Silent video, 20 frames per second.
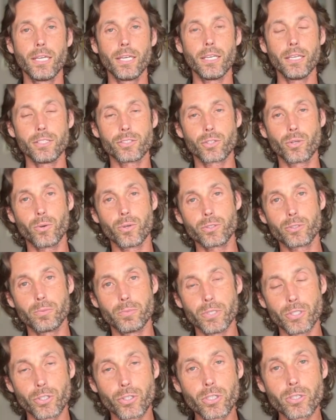is going to
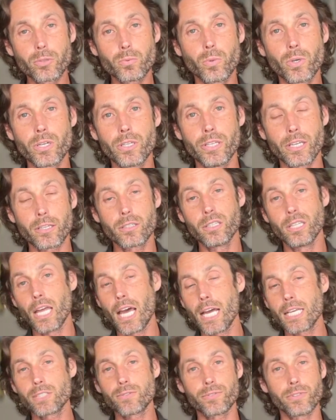be a good one that could
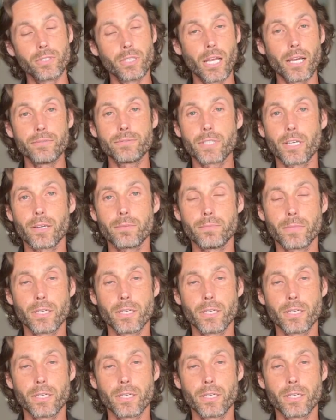last for a lifetime.